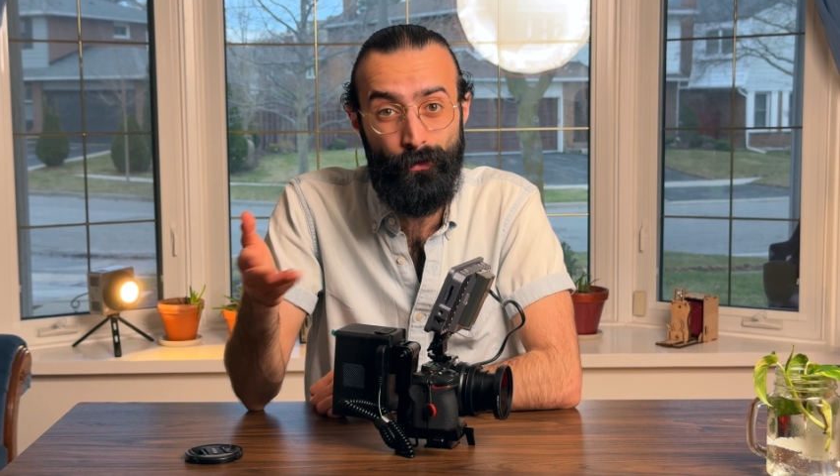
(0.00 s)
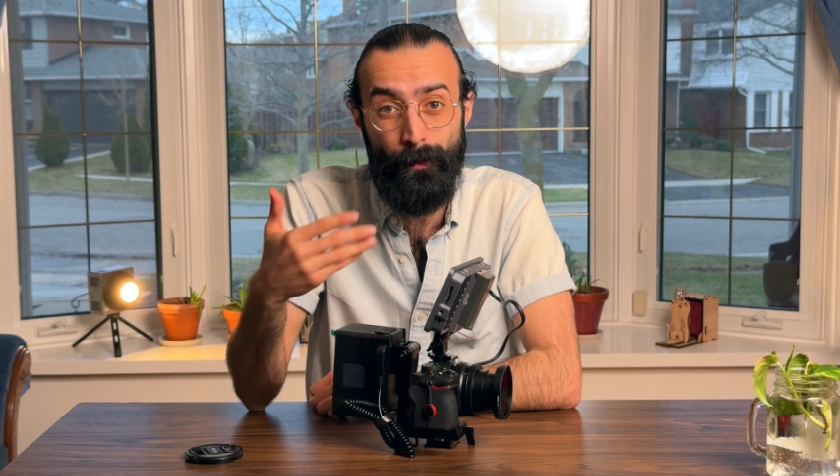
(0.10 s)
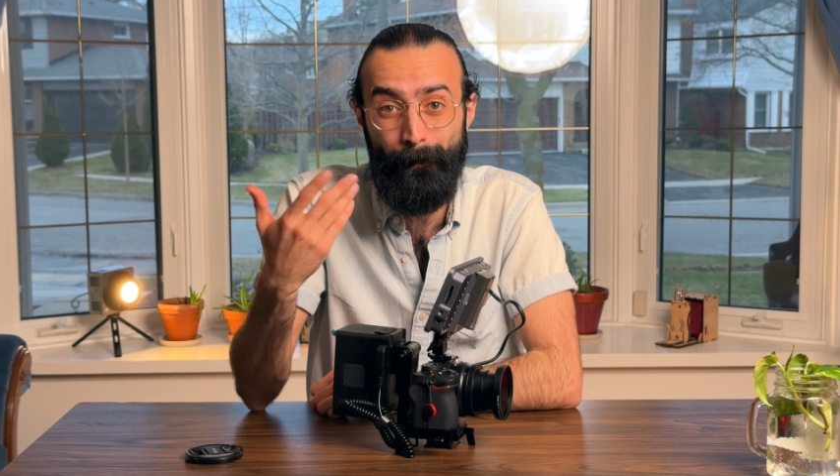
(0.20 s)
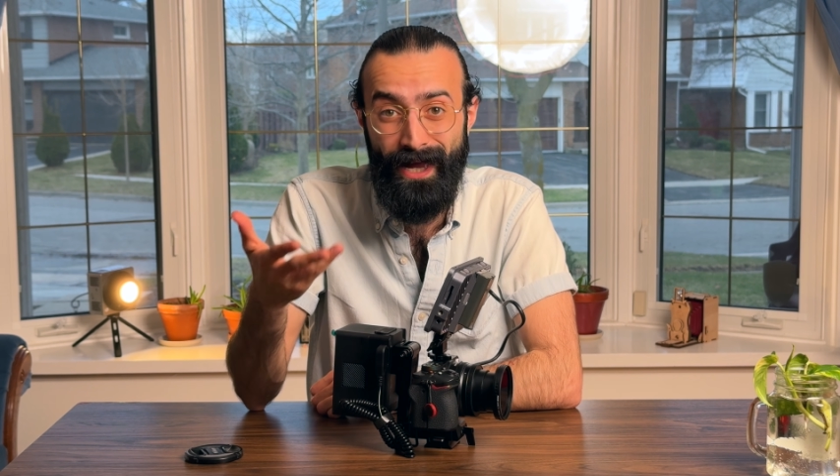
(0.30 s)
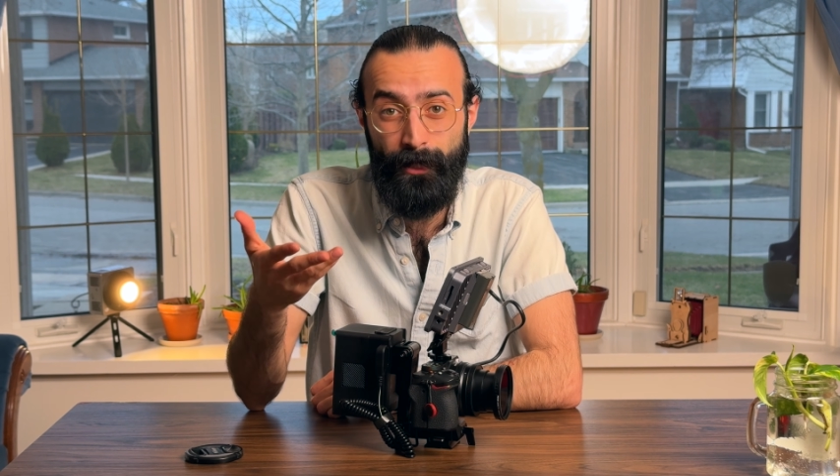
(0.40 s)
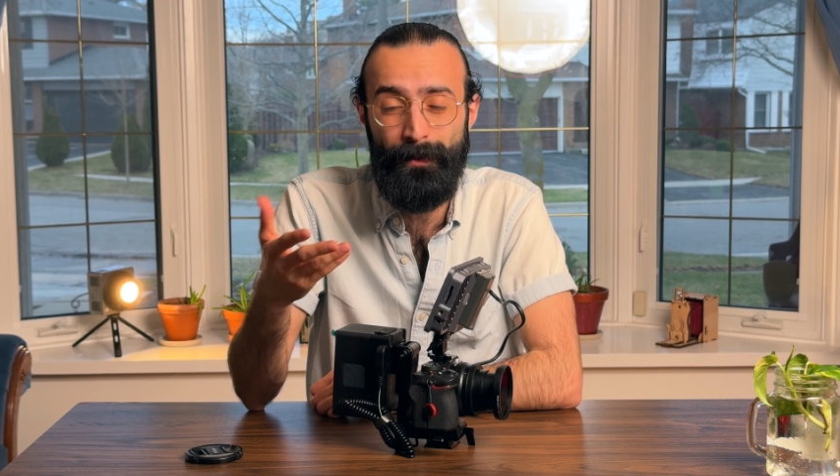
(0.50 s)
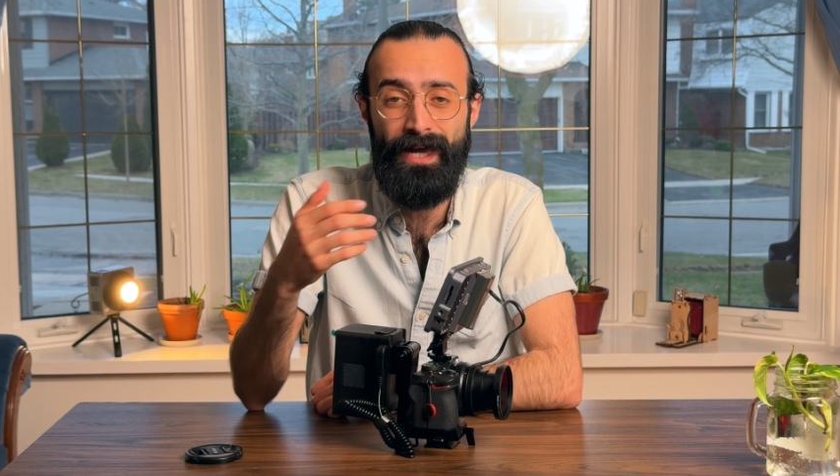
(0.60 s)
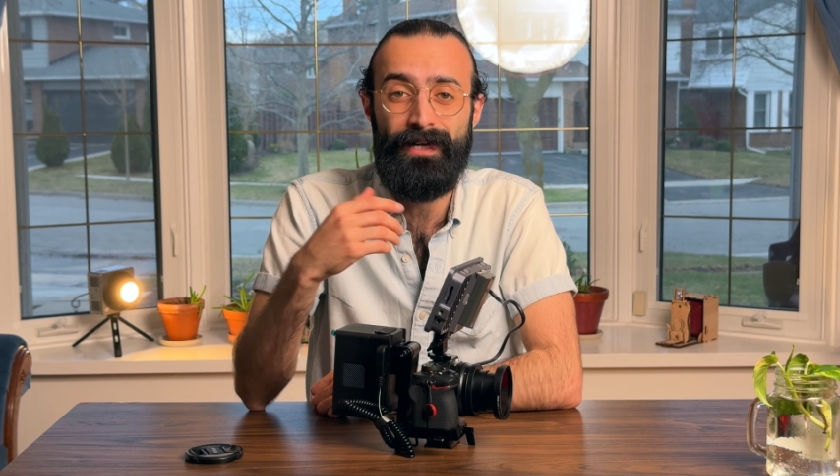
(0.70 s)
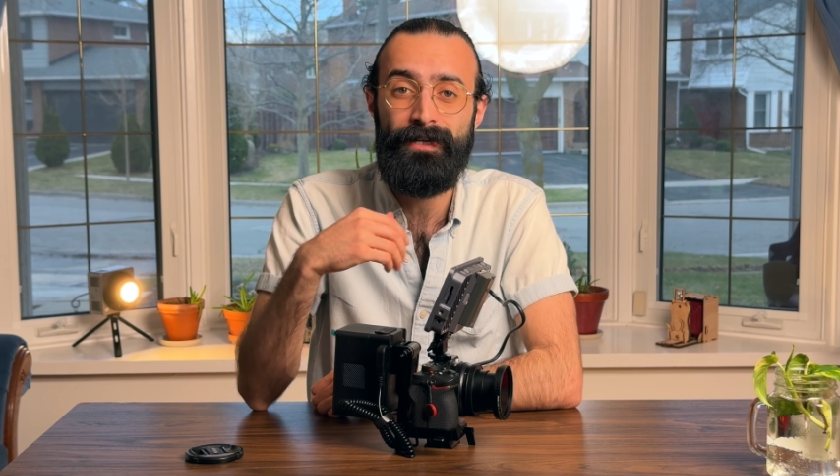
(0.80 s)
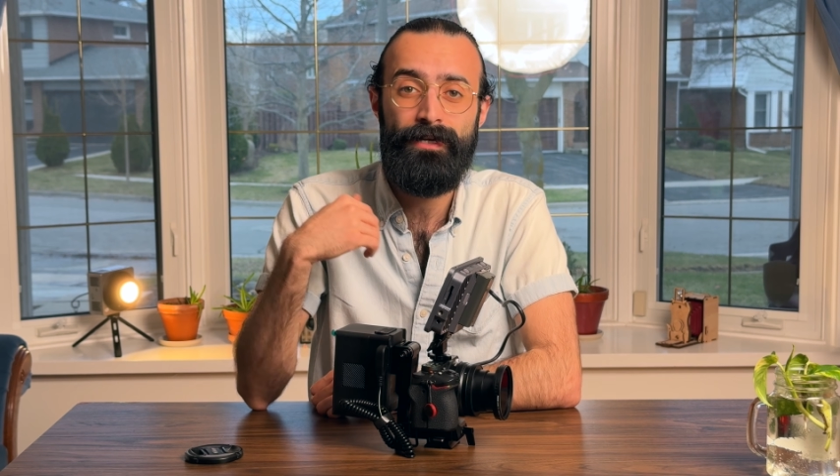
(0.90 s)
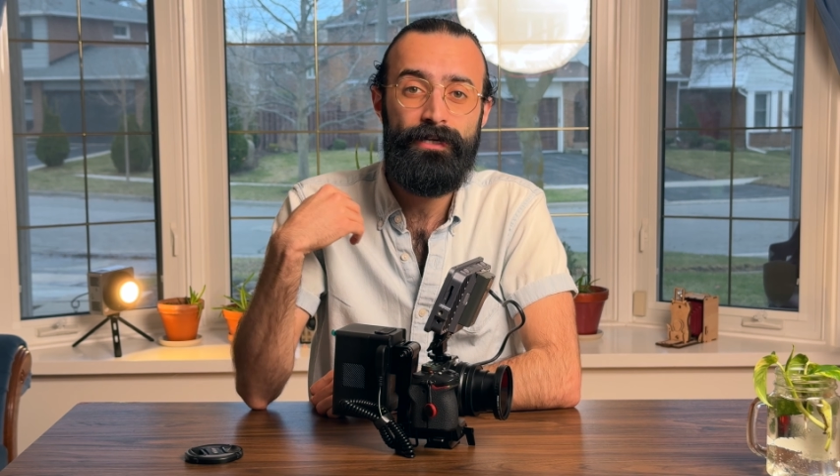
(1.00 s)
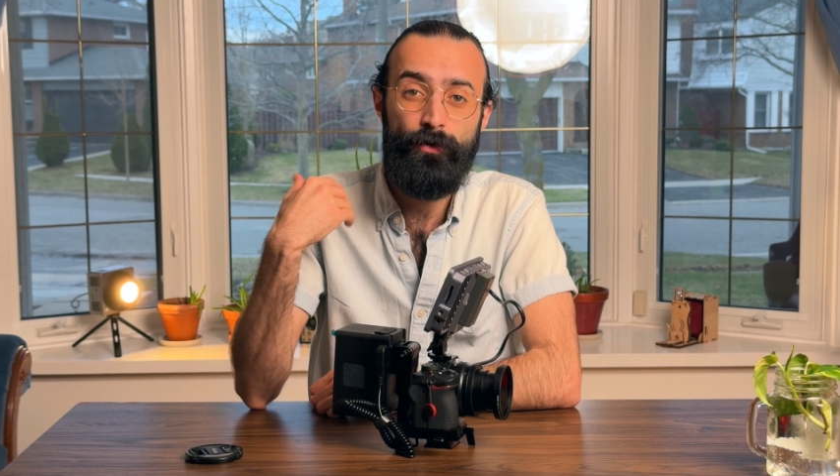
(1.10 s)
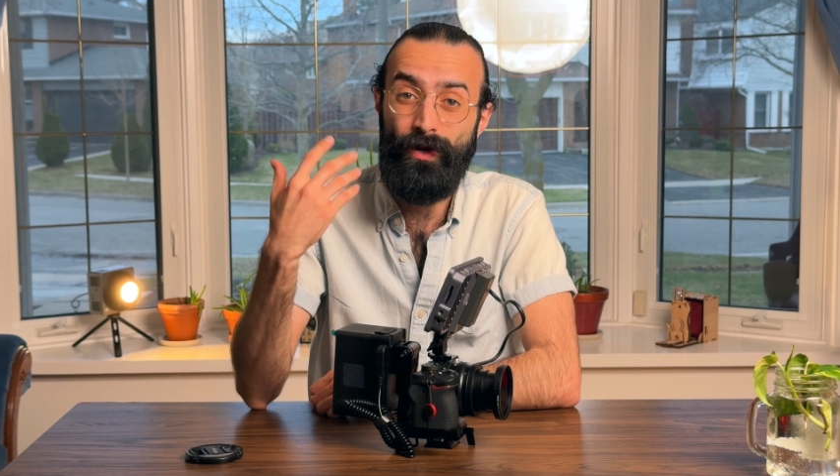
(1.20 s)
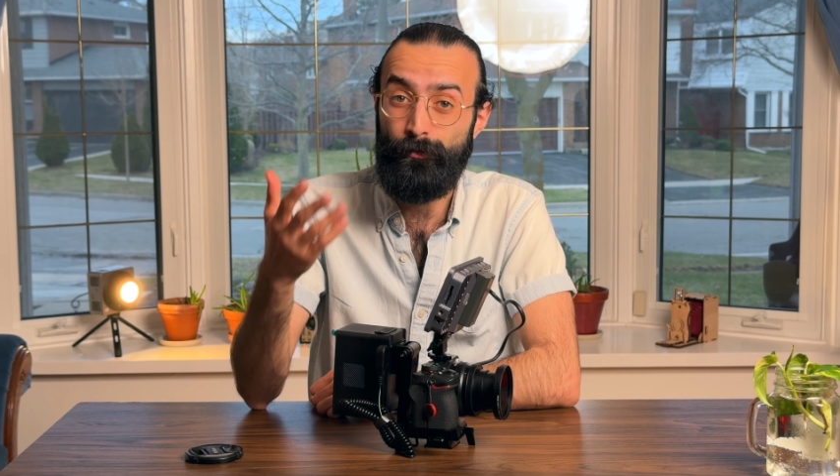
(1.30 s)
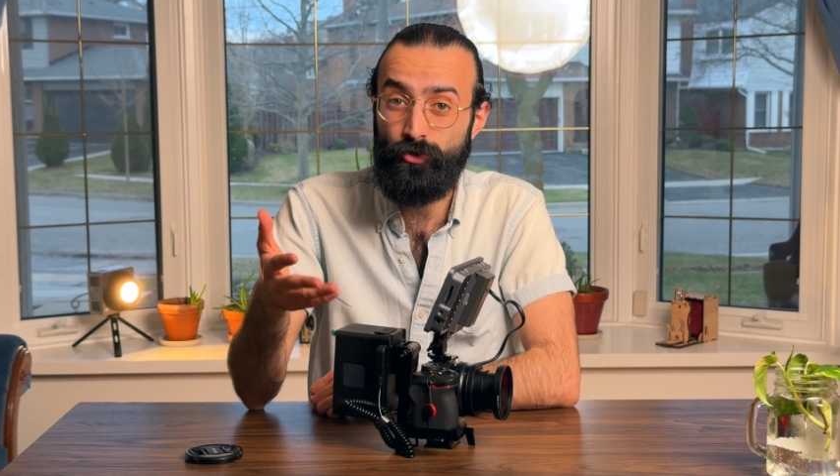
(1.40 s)
or a backpack
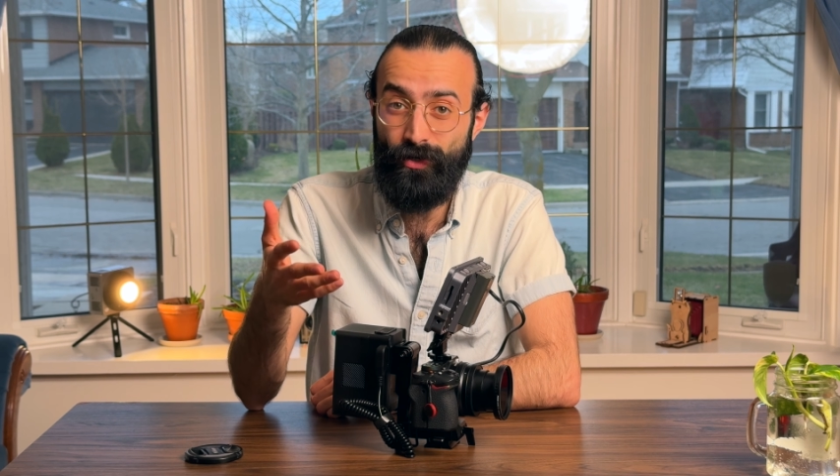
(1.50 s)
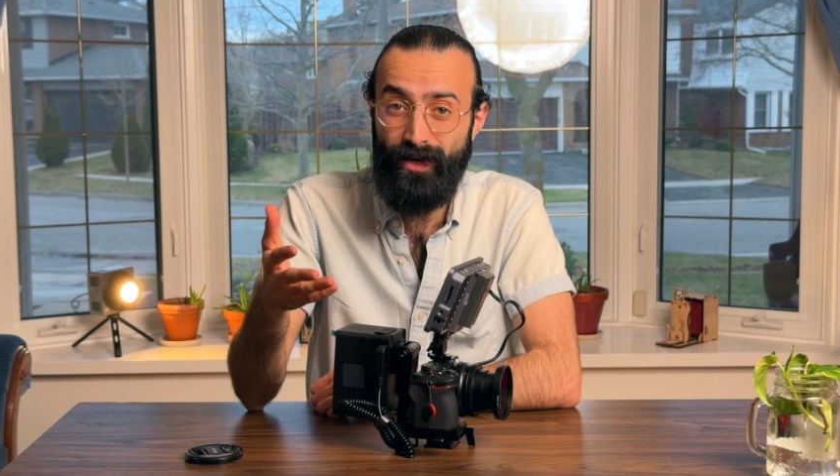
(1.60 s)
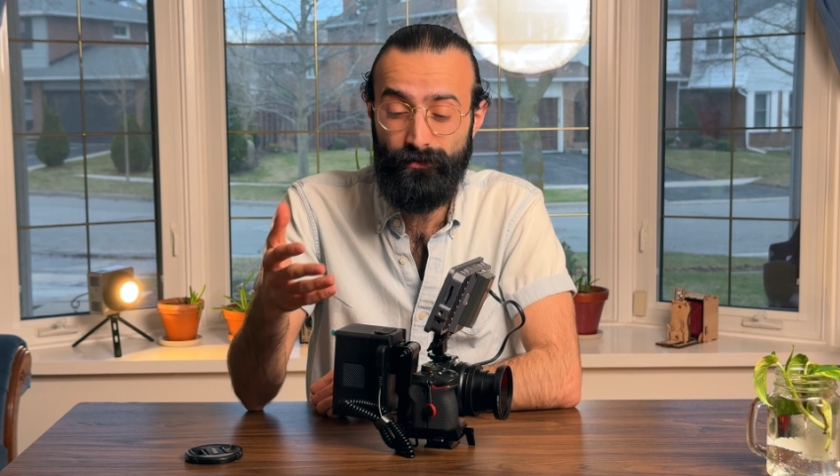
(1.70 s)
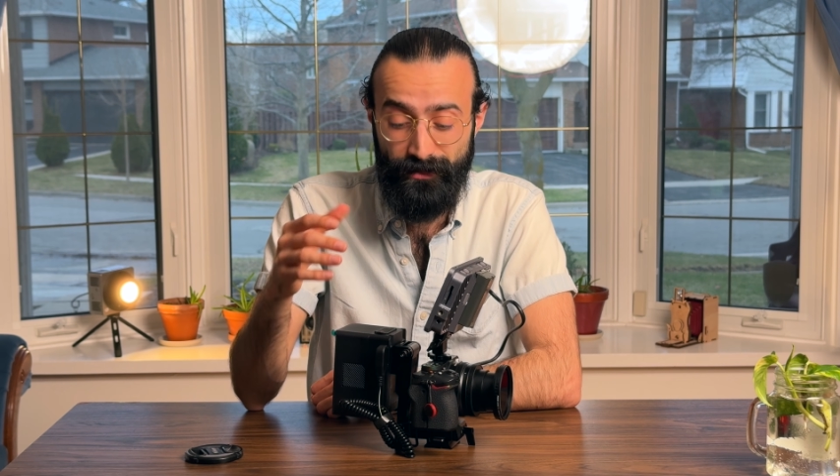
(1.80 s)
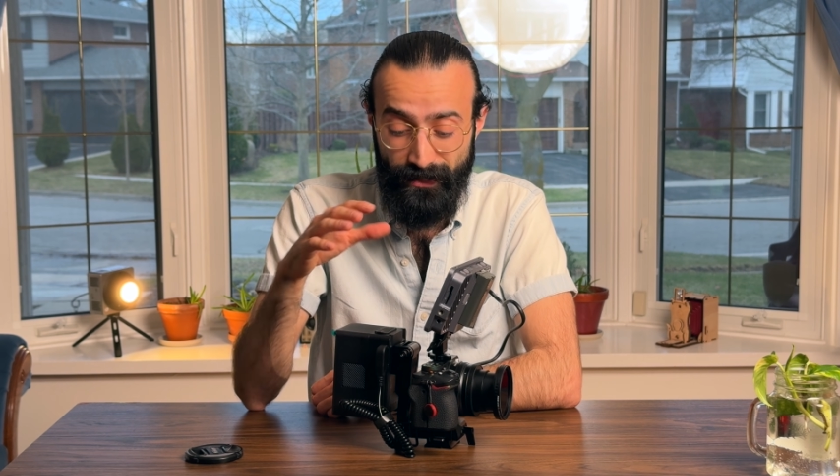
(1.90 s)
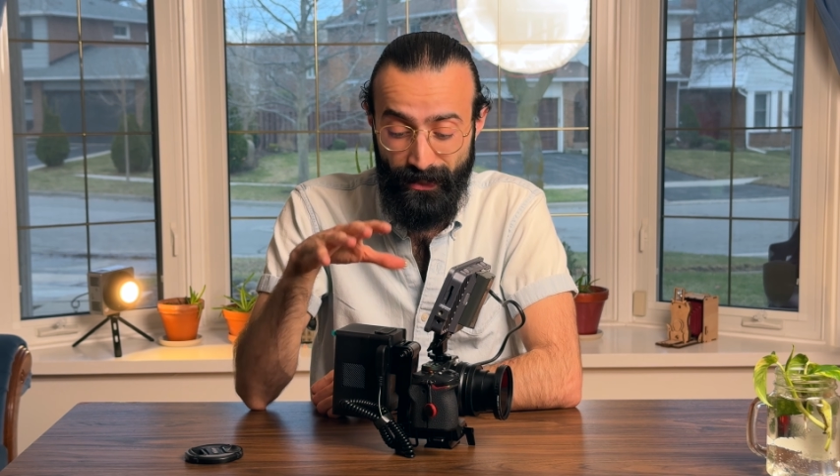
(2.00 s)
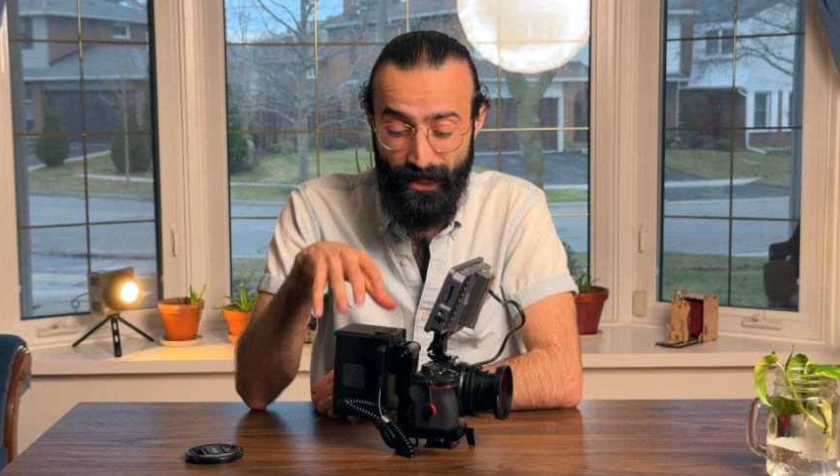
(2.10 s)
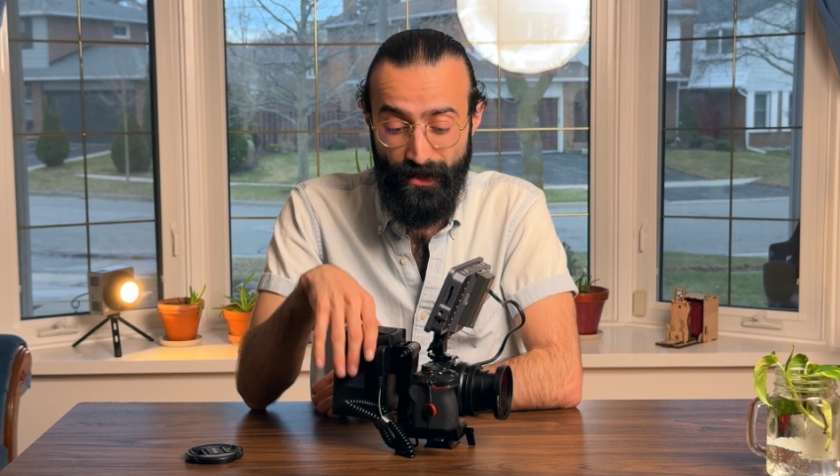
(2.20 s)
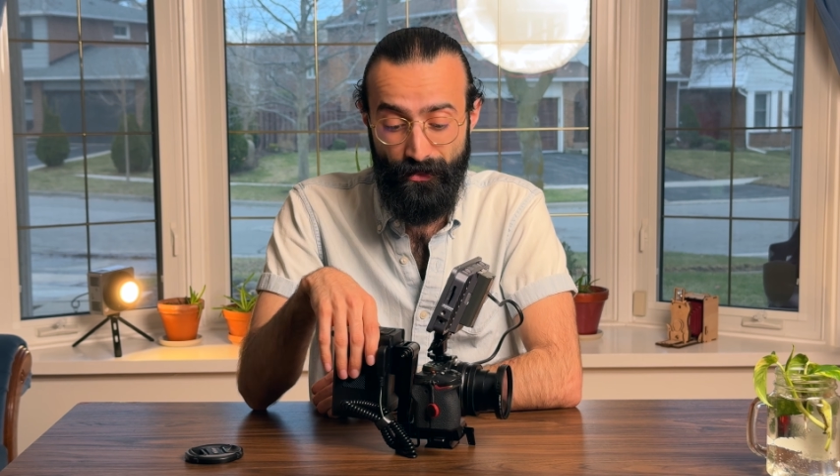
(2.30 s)
when I'm traveling.